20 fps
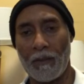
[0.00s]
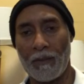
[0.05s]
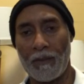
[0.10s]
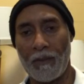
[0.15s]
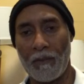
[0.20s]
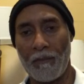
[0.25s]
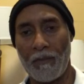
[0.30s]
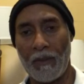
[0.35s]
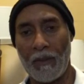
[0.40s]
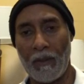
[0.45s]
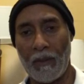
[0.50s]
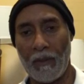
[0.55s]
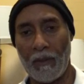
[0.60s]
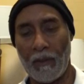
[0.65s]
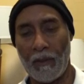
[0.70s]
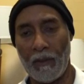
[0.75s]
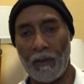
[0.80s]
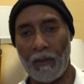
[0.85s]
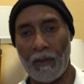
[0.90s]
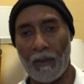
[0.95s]
to
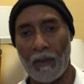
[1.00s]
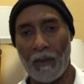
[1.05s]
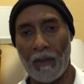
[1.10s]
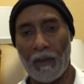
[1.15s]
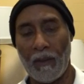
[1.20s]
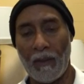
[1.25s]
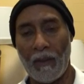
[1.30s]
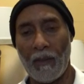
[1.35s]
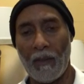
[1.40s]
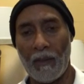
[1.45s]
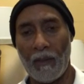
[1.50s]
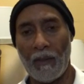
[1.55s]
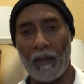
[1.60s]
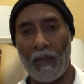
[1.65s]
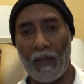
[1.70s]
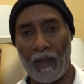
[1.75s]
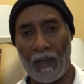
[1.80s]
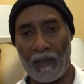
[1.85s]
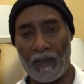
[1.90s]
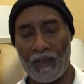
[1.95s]
be
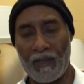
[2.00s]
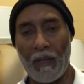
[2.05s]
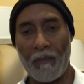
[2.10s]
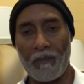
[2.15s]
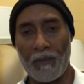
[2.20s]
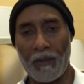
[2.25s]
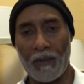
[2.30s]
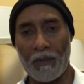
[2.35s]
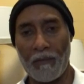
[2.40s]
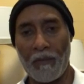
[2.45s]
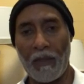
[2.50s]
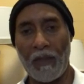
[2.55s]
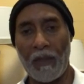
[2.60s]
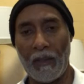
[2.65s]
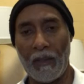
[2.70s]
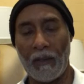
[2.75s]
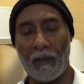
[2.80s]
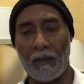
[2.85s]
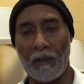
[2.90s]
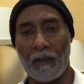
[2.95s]
accepted as
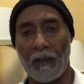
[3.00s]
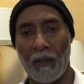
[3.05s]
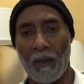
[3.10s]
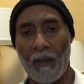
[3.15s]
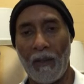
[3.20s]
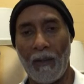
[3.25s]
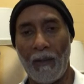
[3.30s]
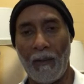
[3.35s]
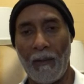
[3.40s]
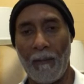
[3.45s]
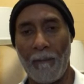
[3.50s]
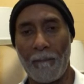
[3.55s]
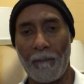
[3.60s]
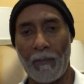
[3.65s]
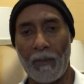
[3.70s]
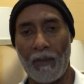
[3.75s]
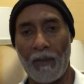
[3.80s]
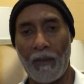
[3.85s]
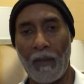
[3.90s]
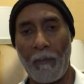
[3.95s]
being
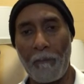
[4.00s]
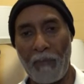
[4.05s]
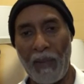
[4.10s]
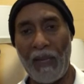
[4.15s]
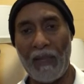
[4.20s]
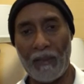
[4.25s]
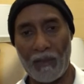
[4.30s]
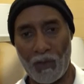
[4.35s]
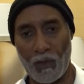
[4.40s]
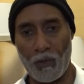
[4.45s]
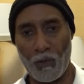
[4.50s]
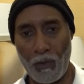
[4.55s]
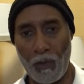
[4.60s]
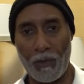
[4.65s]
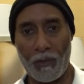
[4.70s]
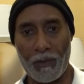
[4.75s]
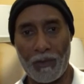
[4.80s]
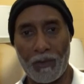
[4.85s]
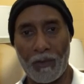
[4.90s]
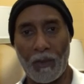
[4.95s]
paint
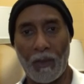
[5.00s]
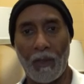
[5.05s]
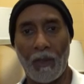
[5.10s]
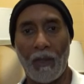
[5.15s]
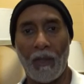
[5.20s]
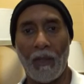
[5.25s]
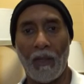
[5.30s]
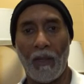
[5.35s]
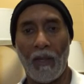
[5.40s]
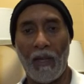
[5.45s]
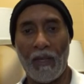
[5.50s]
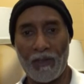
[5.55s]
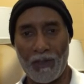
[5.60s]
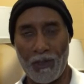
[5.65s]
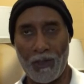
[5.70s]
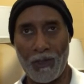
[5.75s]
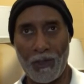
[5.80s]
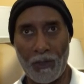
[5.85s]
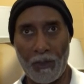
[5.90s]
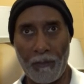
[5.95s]
strokes as
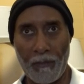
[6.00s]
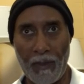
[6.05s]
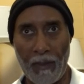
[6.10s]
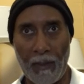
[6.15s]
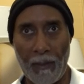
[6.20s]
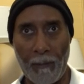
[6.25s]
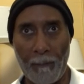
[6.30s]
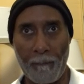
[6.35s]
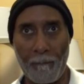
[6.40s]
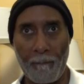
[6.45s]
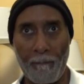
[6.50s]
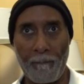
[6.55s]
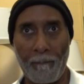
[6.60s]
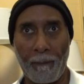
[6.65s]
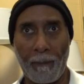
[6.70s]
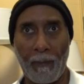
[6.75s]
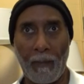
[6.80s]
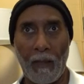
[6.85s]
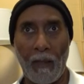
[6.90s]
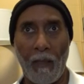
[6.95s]
it should have been.
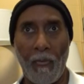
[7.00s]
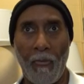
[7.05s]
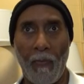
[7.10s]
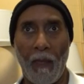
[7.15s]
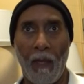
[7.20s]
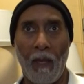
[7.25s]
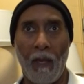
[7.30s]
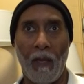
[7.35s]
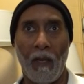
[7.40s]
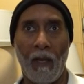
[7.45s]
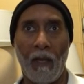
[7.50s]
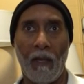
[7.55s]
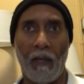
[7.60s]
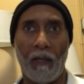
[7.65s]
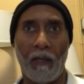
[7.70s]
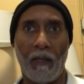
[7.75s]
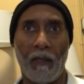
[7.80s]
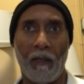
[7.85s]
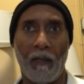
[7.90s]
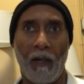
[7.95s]

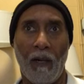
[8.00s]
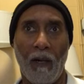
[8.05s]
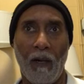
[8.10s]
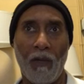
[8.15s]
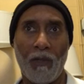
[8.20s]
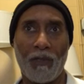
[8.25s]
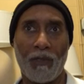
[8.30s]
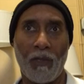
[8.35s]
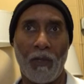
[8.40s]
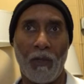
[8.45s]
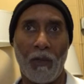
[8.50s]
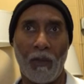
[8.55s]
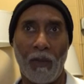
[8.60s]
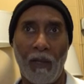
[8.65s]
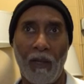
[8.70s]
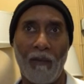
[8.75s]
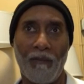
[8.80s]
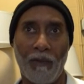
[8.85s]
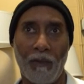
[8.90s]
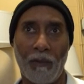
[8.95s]
And also
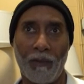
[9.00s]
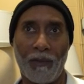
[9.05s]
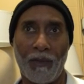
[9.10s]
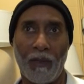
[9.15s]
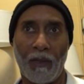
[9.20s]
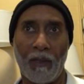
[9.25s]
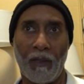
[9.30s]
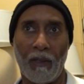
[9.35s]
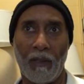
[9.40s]
leveled